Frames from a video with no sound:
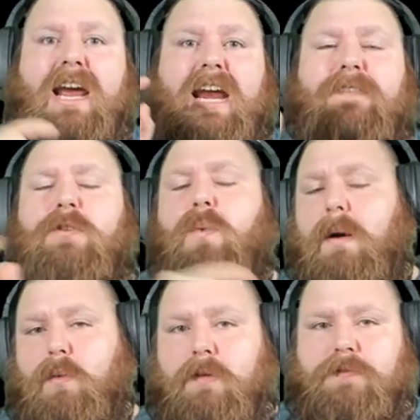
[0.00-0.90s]
Whether
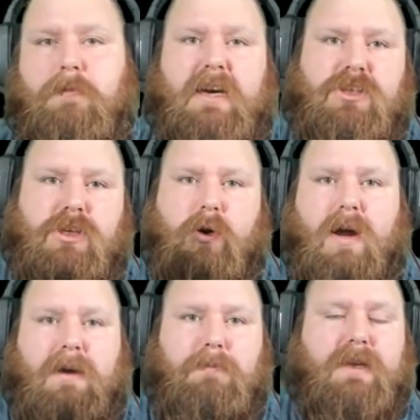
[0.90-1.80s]
I use this as
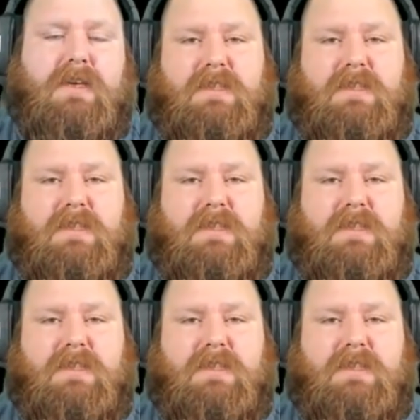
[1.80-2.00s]
my